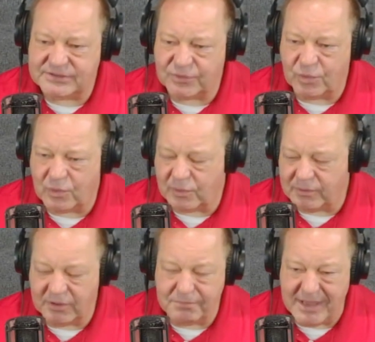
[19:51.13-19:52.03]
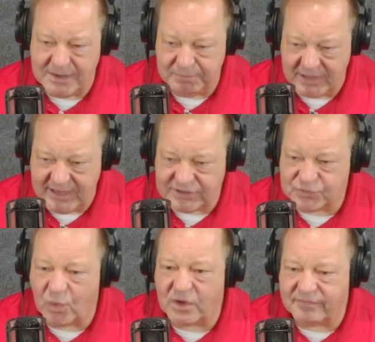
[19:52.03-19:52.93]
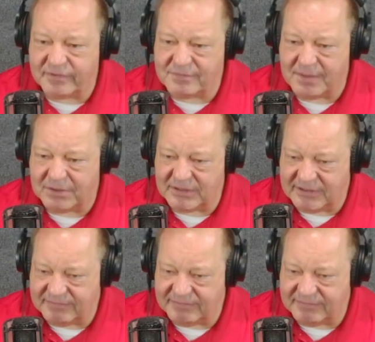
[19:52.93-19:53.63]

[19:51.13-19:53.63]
or MediPlan is one of them, I believe.